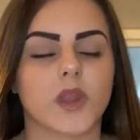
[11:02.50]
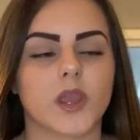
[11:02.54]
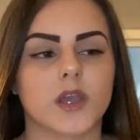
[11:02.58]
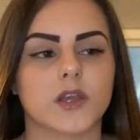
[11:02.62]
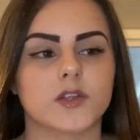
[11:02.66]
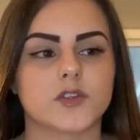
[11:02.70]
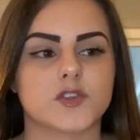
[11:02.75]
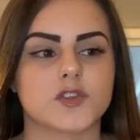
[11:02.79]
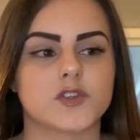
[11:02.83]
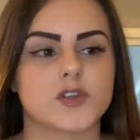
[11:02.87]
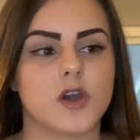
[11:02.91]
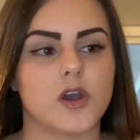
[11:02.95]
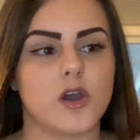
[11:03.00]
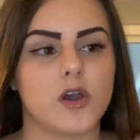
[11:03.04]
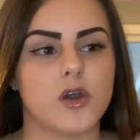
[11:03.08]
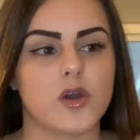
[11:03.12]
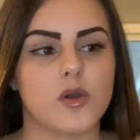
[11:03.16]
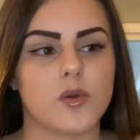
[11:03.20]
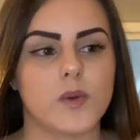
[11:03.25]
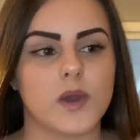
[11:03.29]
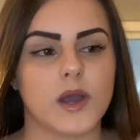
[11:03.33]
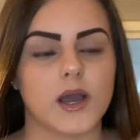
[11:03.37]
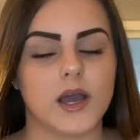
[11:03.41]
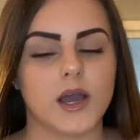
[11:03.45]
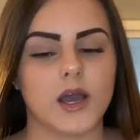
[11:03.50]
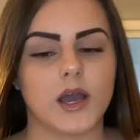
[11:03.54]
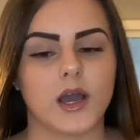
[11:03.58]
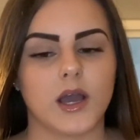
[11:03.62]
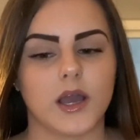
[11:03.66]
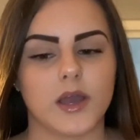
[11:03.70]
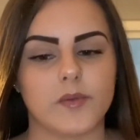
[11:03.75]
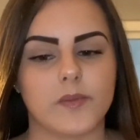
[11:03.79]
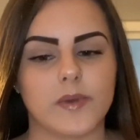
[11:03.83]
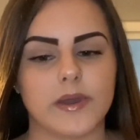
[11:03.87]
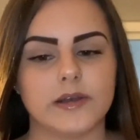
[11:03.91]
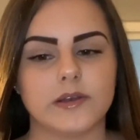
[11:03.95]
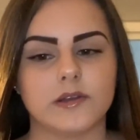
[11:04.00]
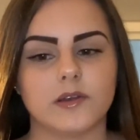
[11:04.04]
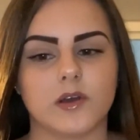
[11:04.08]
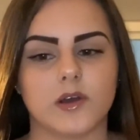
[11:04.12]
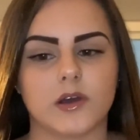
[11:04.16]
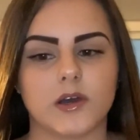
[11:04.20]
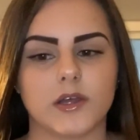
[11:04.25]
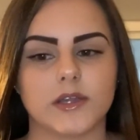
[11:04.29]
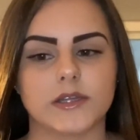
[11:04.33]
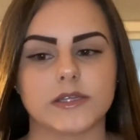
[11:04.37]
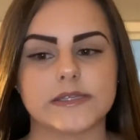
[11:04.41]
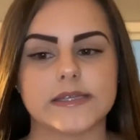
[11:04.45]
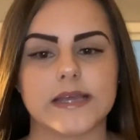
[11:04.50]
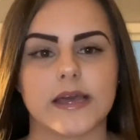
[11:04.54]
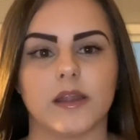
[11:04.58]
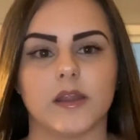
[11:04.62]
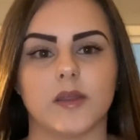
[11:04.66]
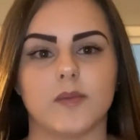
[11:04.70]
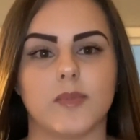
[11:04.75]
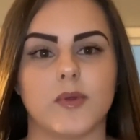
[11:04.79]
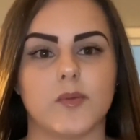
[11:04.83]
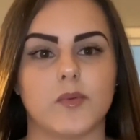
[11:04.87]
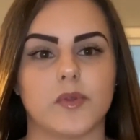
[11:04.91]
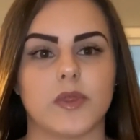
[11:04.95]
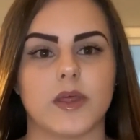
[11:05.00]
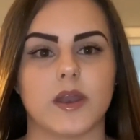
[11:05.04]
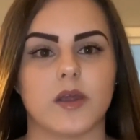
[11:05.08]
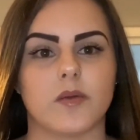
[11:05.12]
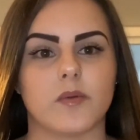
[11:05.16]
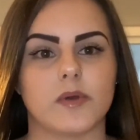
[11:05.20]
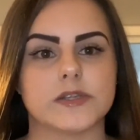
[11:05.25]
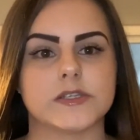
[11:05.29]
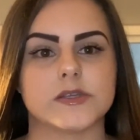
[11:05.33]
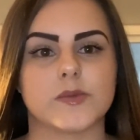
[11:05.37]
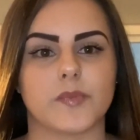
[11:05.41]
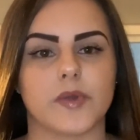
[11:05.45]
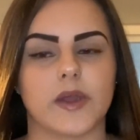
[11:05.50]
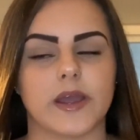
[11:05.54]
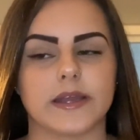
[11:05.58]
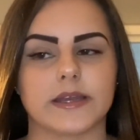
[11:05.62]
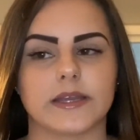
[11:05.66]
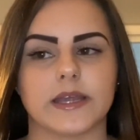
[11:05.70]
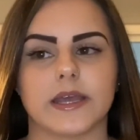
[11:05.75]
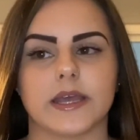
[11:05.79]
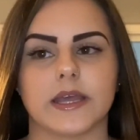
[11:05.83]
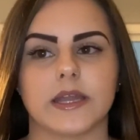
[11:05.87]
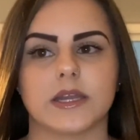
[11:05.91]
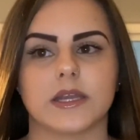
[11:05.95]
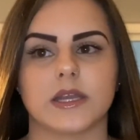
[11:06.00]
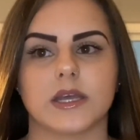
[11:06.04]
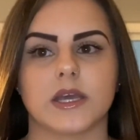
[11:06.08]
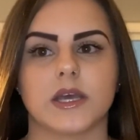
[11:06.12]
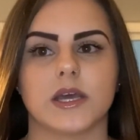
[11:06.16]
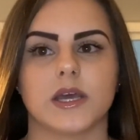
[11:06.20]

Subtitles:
So I went on telling people that I wasn't pregnant.